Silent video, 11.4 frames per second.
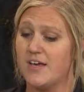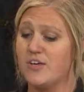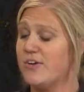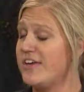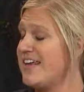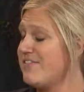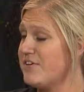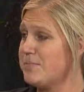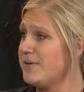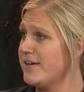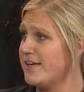You can even
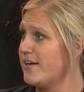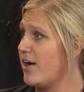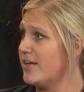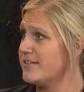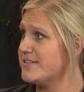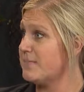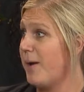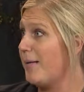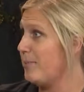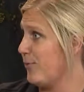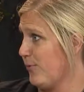put it on some
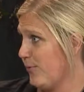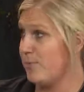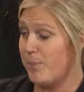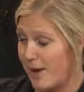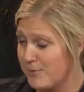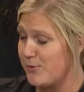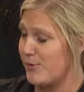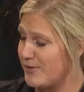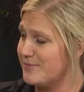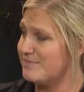popcorn.